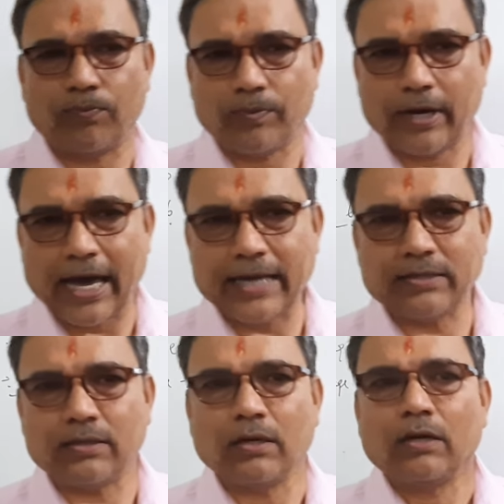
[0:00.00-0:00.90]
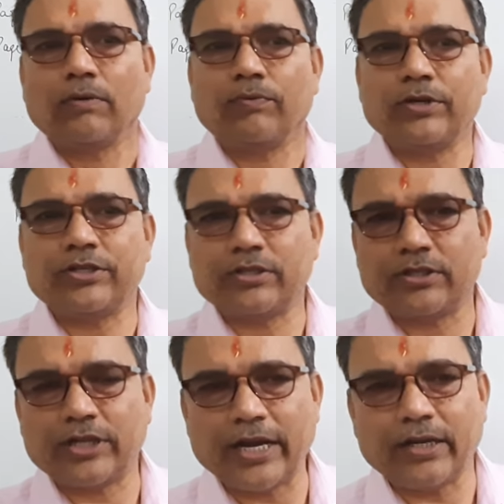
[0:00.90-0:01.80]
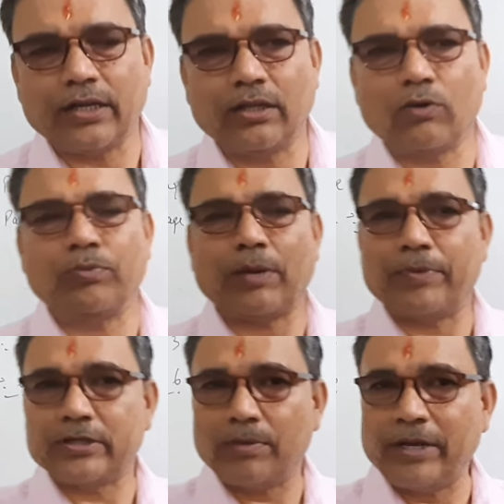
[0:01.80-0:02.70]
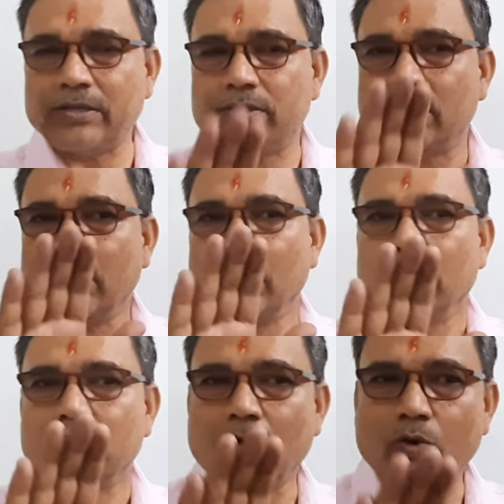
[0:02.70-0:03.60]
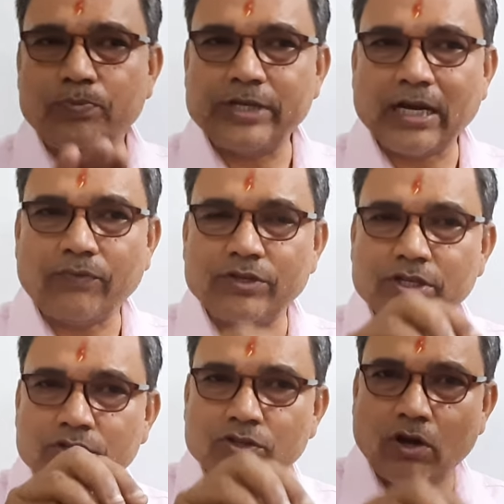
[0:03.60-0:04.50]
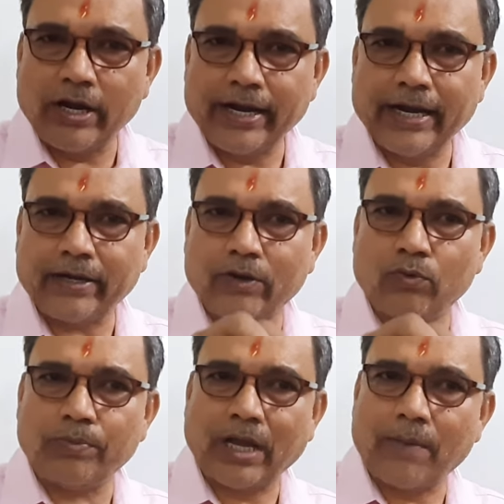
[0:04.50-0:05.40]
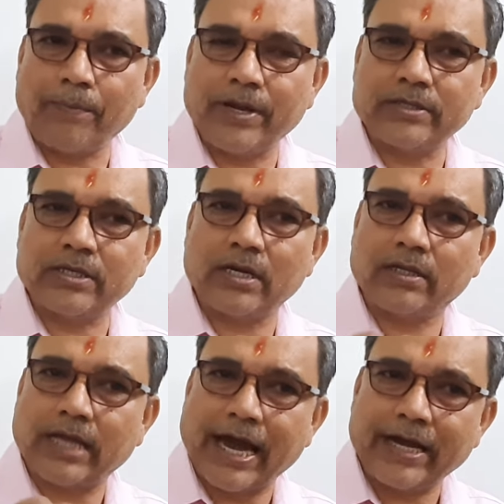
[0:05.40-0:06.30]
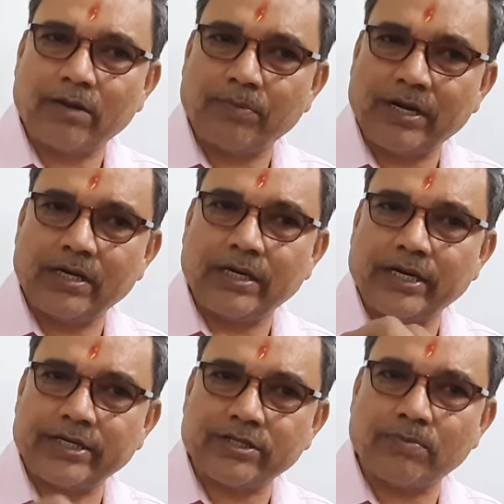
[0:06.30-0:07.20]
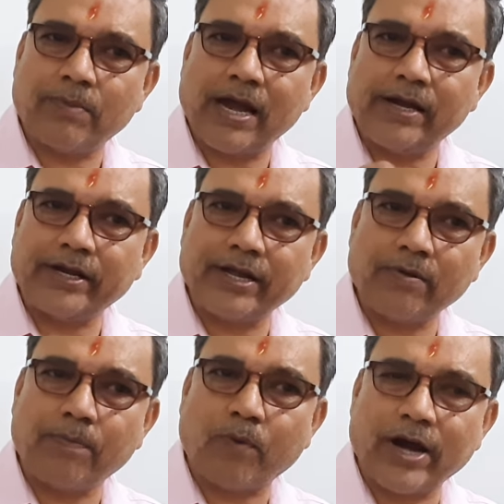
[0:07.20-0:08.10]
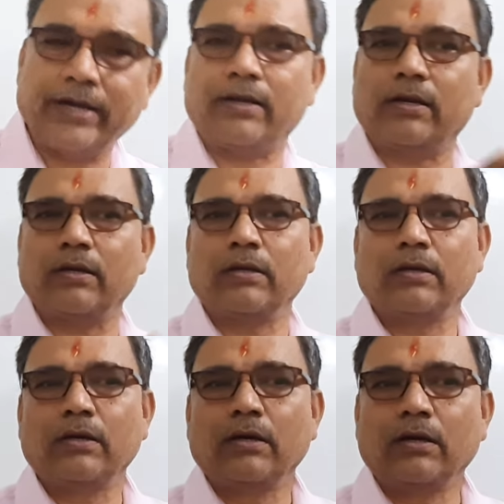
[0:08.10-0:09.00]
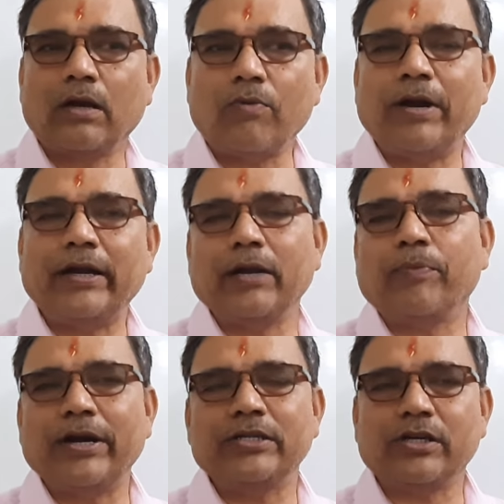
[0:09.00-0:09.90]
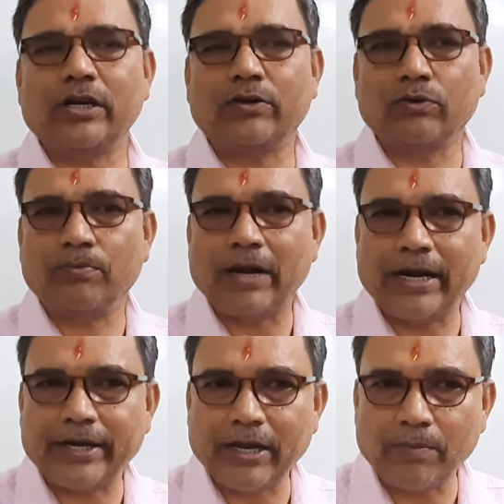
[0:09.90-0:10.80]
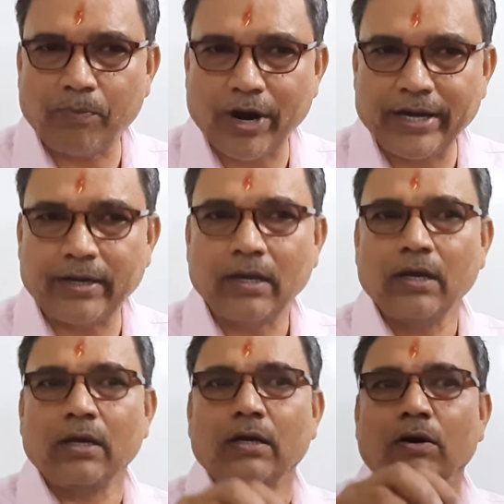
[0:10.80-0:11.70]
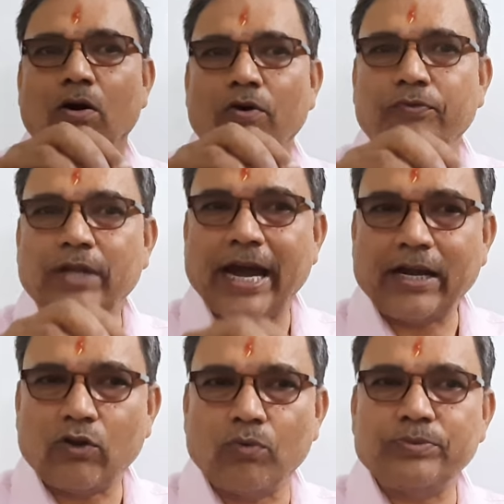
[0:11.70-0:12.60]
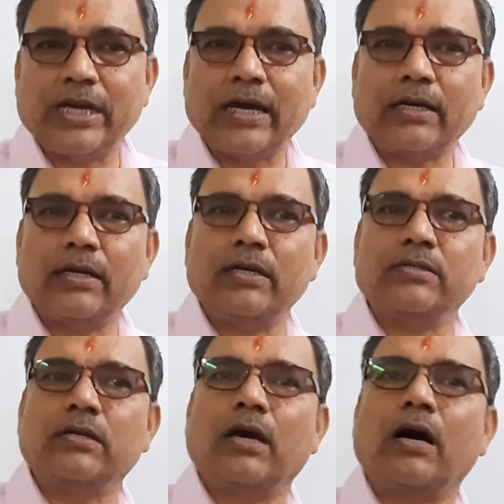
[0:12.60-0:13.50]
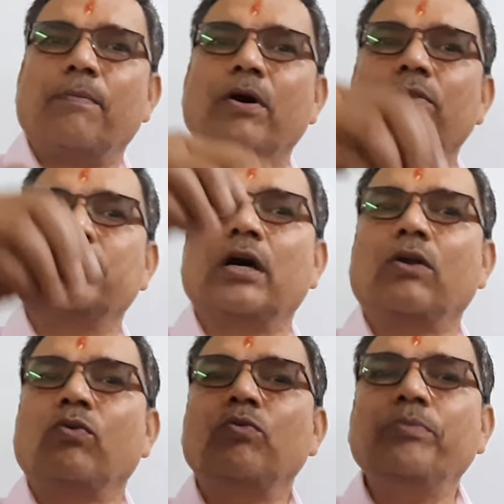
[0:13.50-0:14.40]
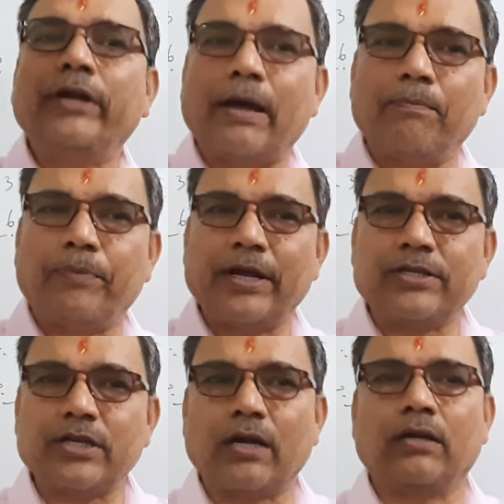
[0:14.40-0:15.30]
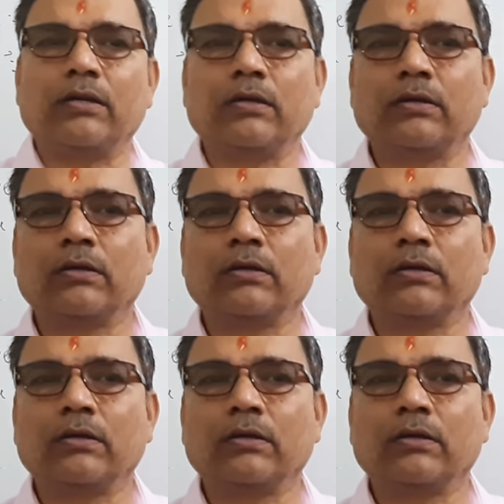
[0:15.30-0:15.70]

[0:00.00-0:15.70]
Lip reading: gas is state in the room temperature. Means the object which is solid at a room temperature, that means its melting point. Now melting point is clear to you. Melting point of that object is above the room temperature.